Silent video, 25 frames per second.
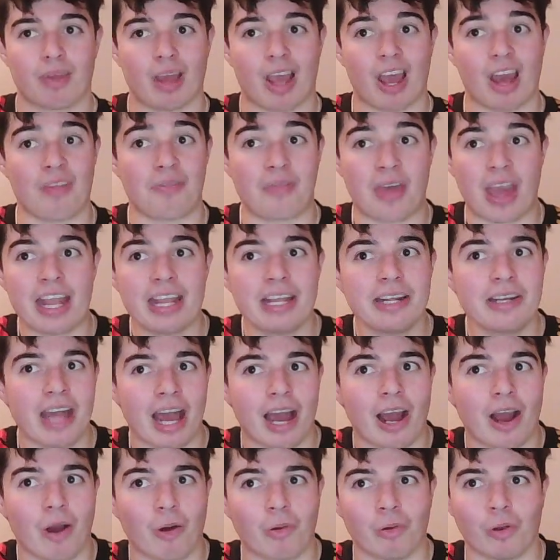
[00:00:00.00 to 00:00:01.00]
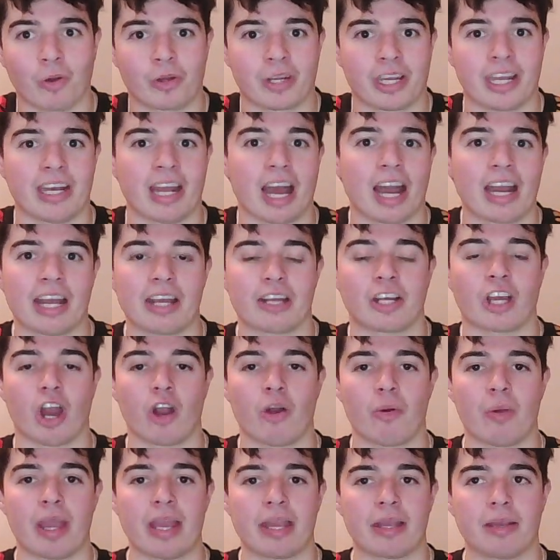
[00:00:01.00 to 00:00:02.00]
Are they now looking at it
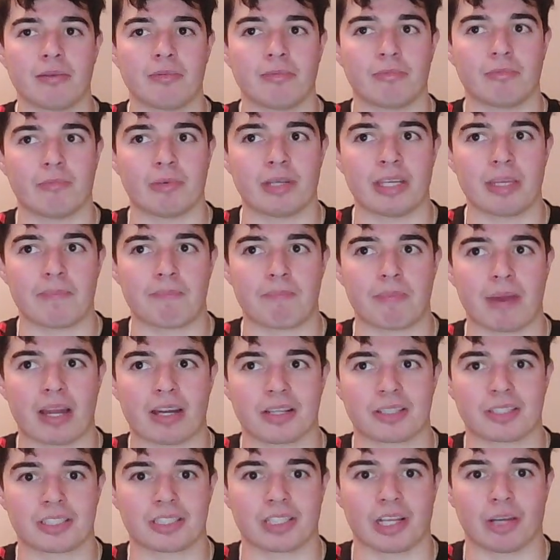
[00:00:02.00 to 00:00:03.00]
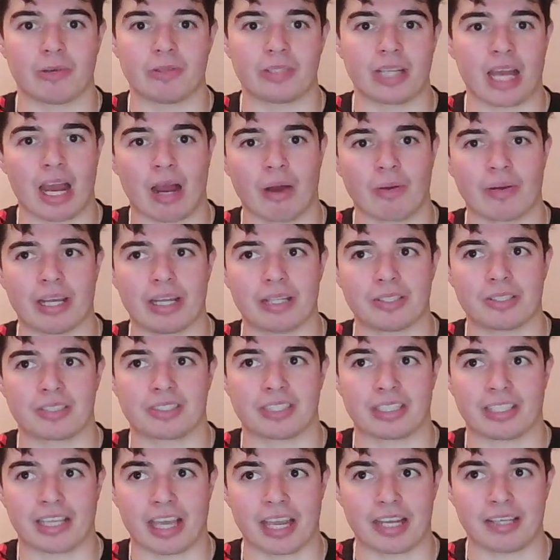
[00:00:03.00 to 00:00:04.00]
going, we better slow down here just
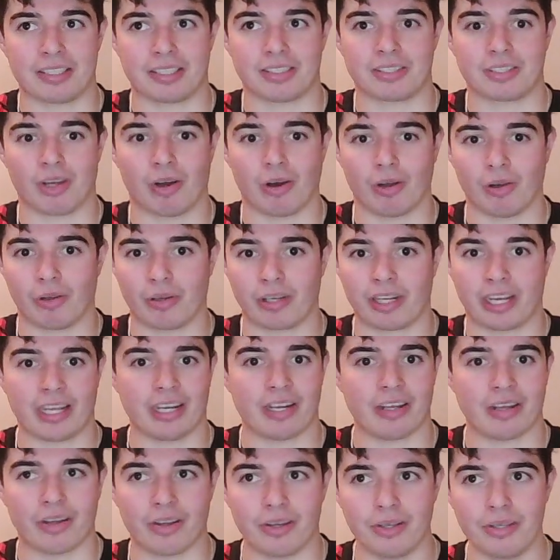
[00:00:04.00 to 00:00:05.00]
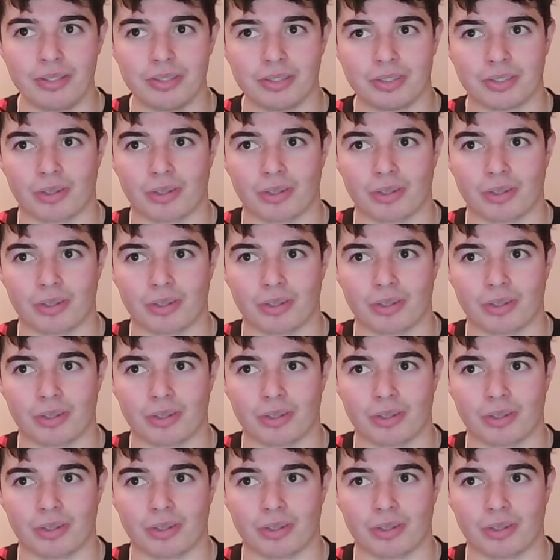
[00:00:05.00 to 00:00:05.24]
in case they start looking at us?